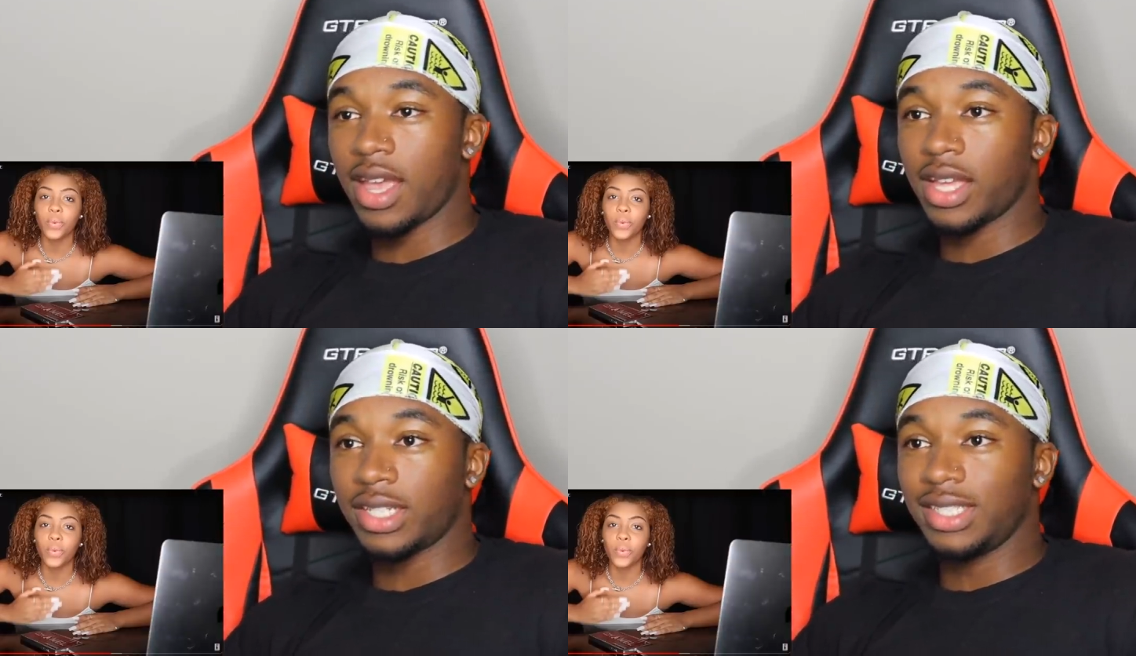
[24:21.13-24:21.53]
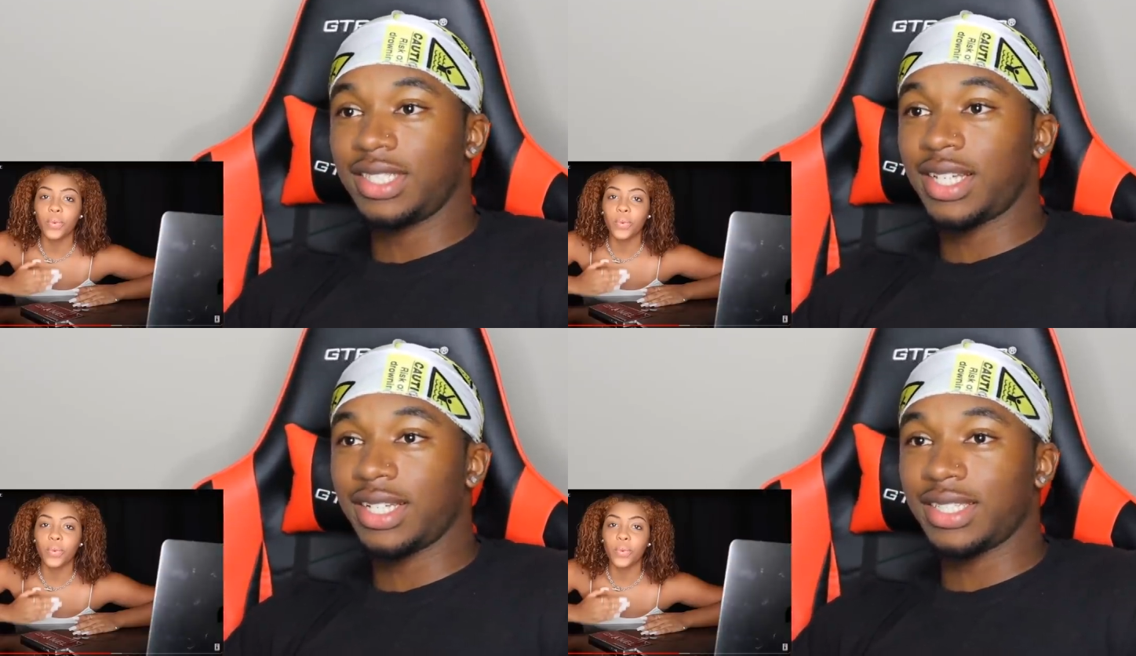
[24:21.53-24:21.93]
Speaker 1: She
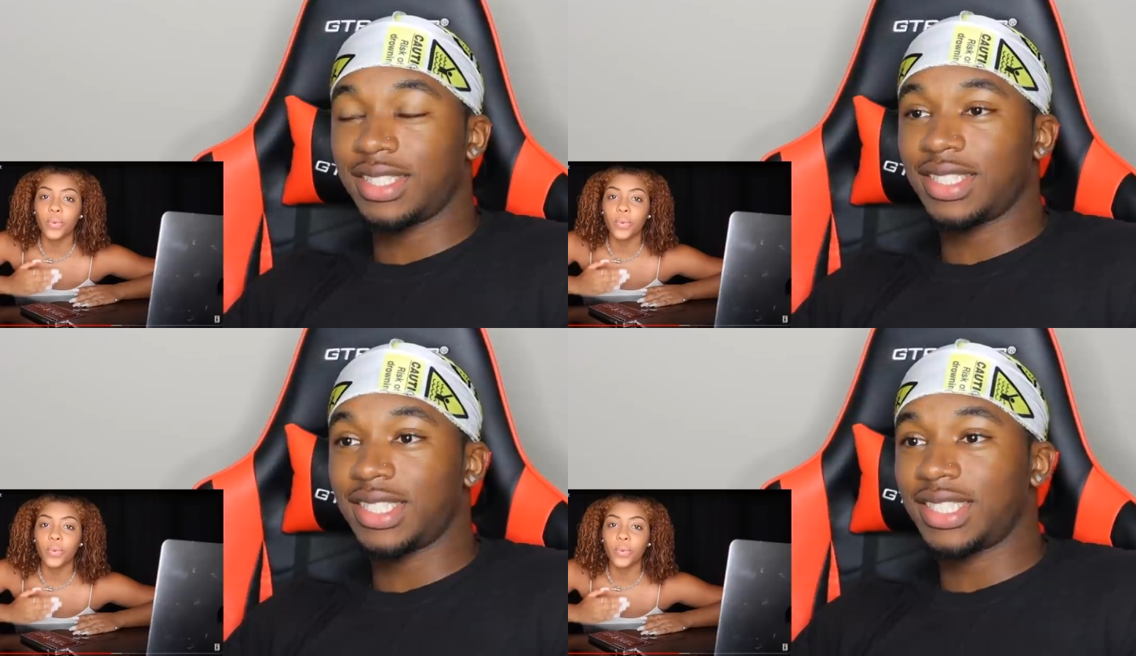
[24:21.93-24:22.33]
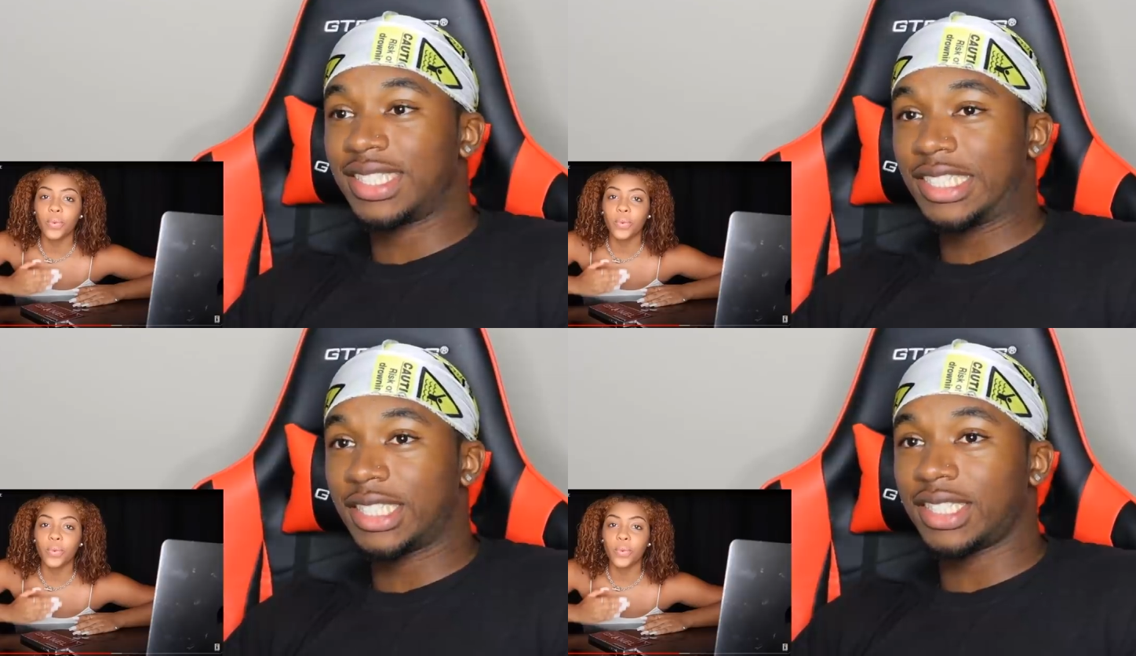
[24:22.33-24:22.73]

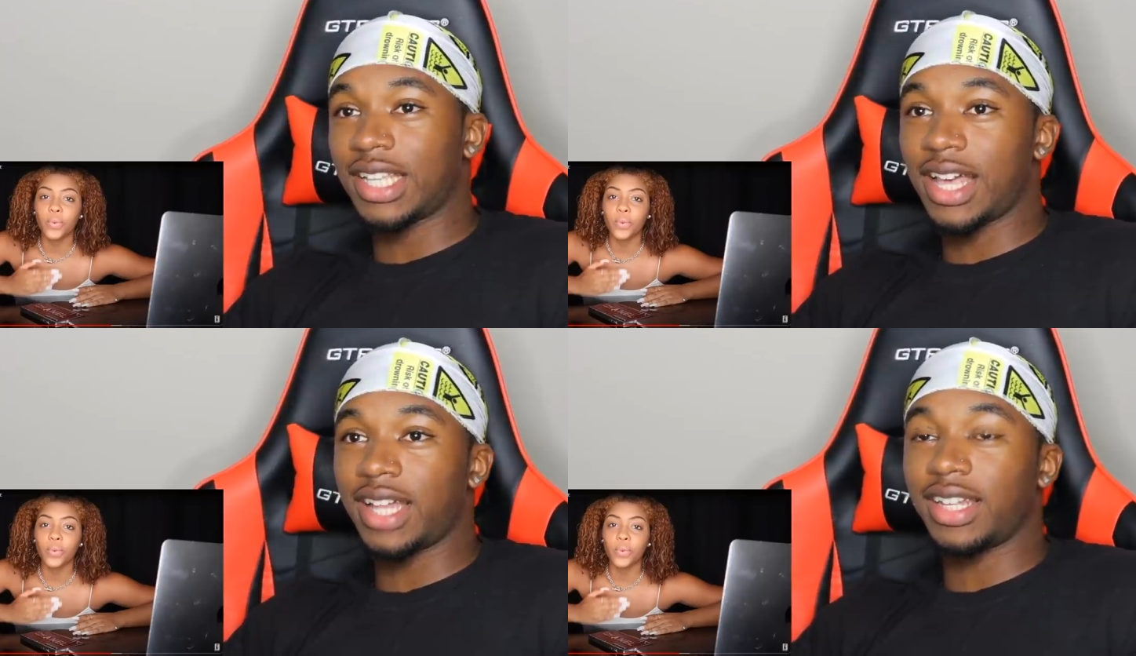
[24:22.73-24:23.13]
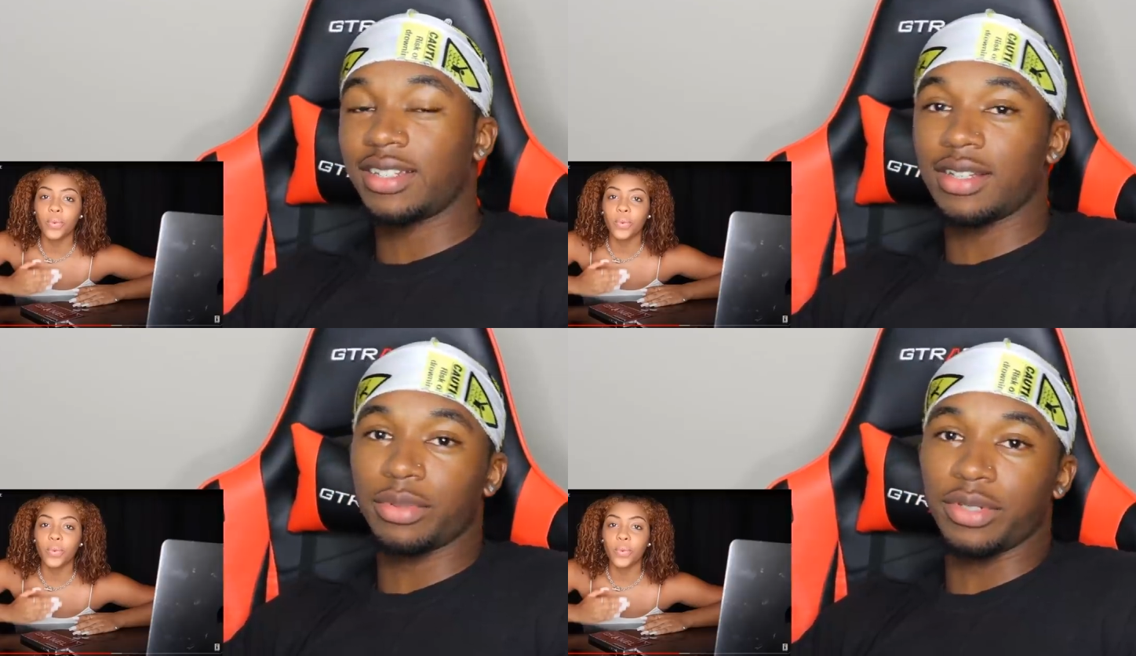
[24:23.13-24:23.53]
says, I
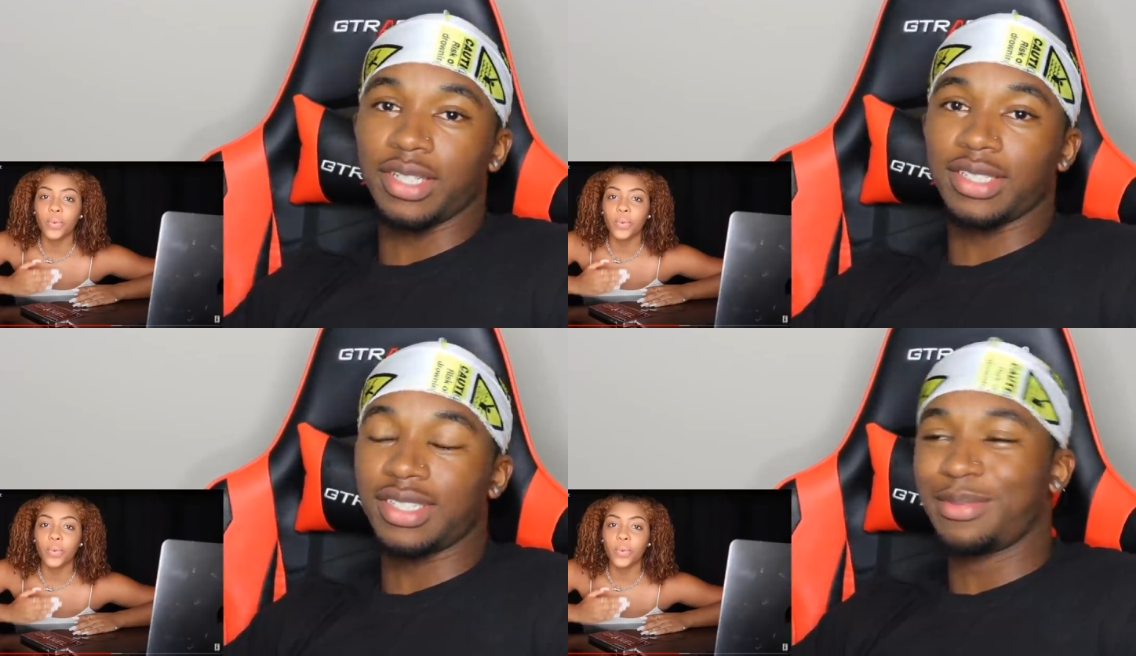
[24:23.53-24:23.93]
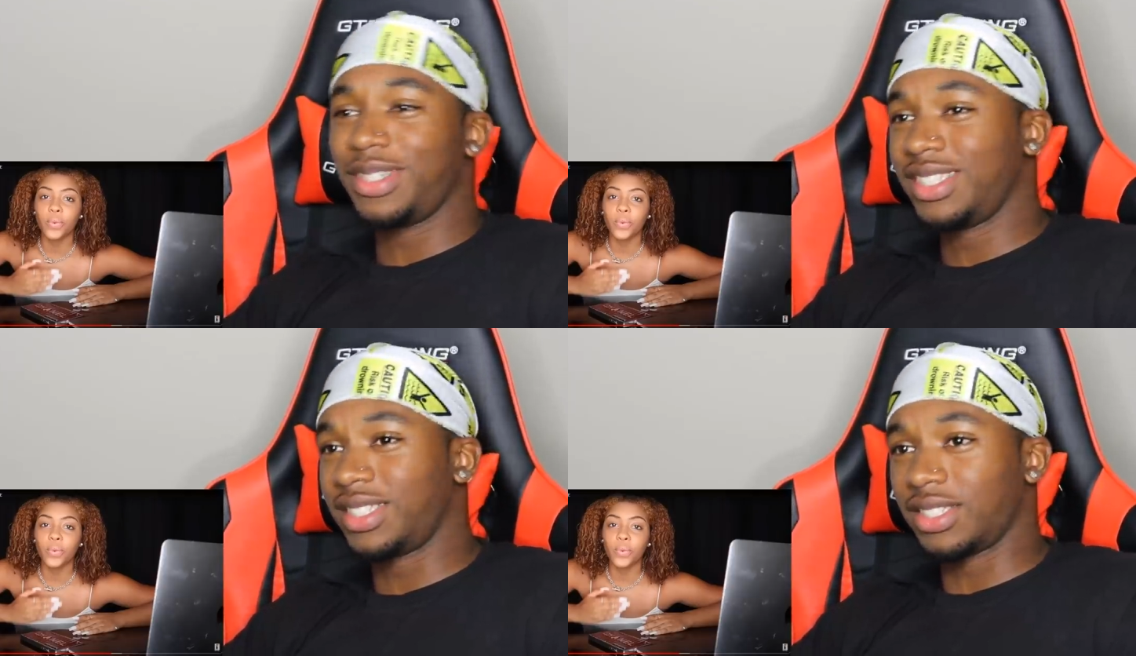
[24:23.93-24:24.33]
like Double D's. Double
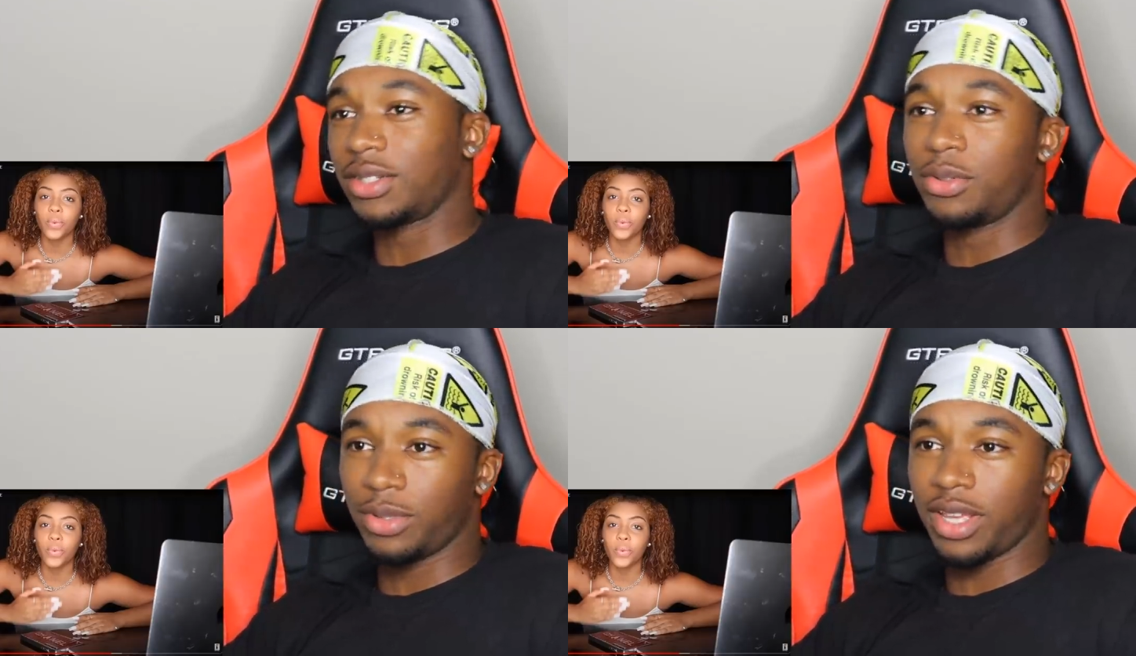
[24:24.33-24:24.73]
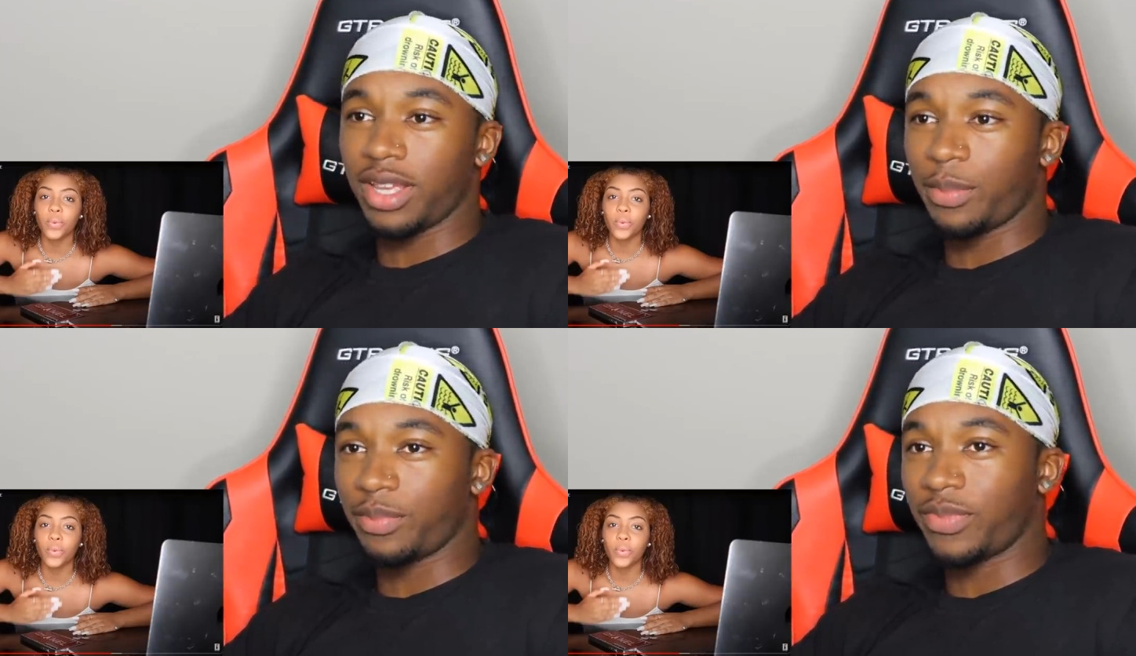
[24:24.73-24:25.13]
D's is a cool
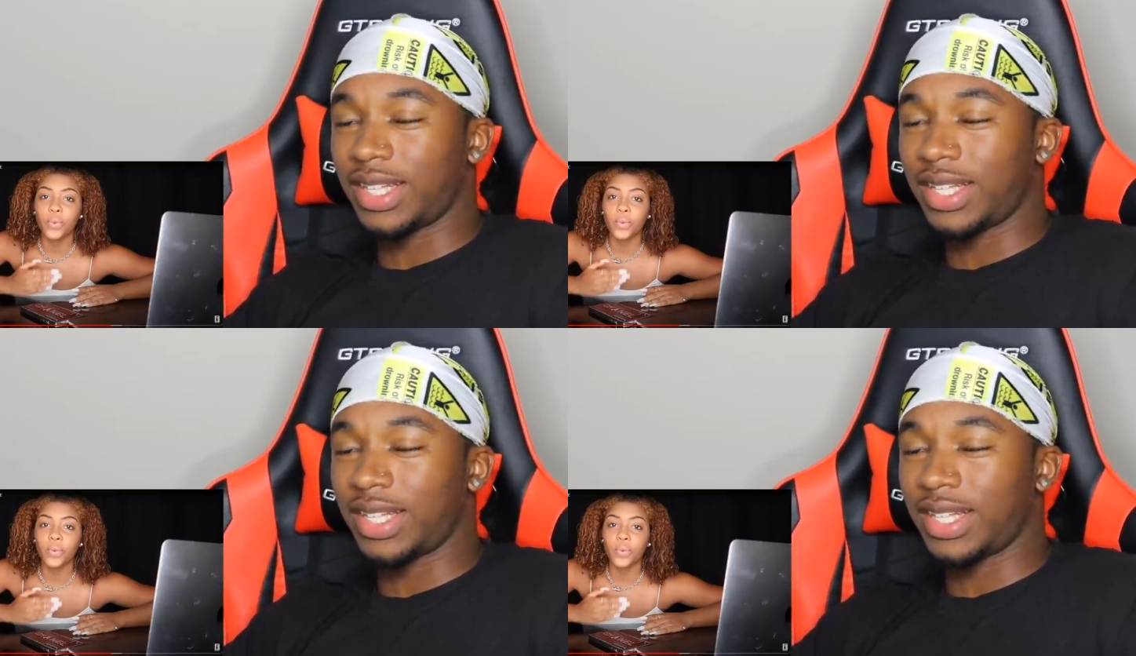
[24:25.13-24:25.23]
name.